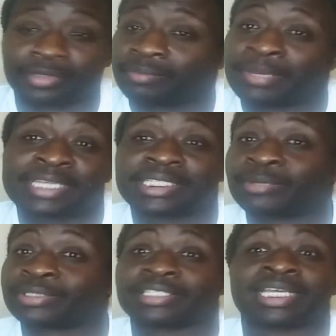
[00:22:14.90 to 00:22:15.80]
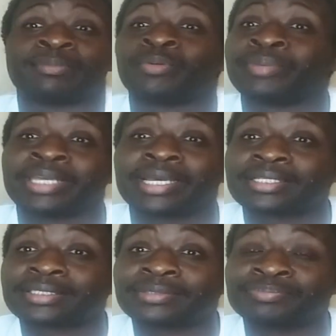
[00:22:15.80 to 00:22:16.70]
basically, it was the same old
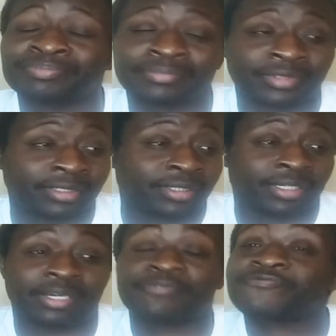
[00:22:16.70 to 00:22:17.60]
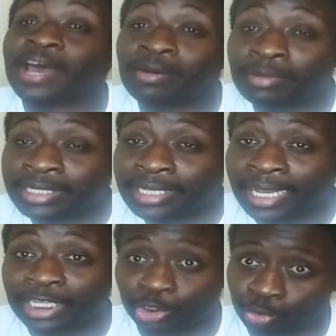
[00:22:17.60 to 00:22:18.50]
BS. Finally, I
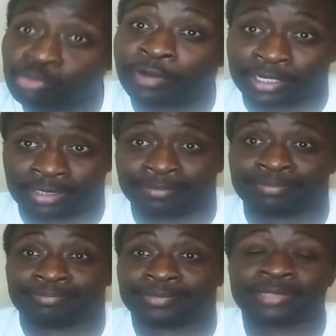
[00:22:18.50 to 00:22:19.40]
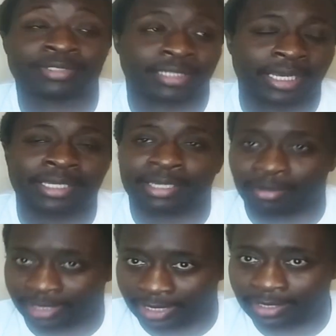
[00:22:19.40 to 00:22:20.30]
got the truth out of them. They was like,
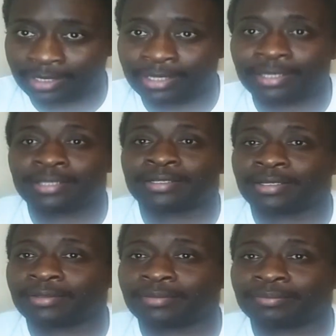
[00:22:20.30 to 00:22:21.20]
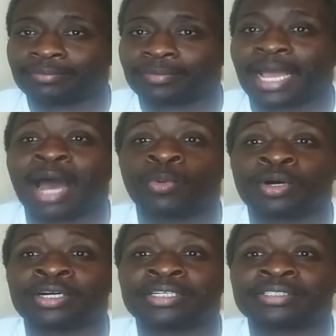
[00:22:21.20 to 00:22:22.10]
okay, I
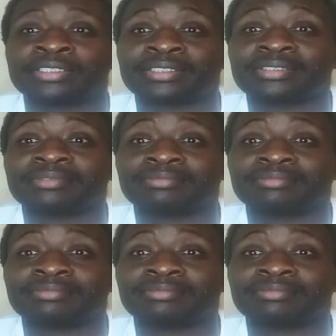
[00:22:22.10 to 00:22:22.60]
was